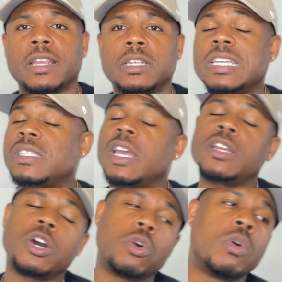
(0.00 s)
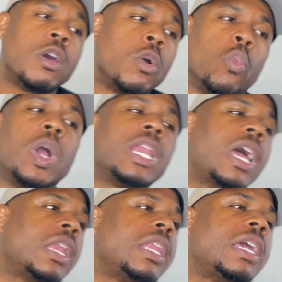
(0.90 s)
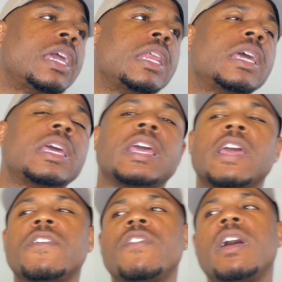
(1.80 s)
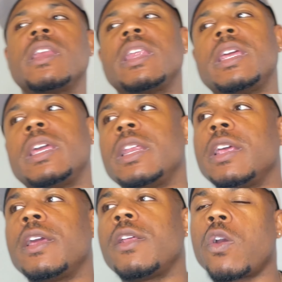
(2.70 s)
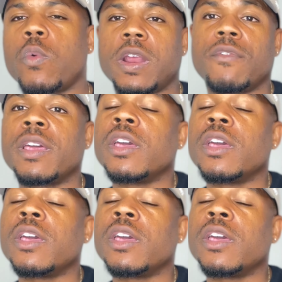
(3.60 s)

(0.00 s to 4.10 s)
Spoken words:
This ain't no will I need it, if I need it, or whatever.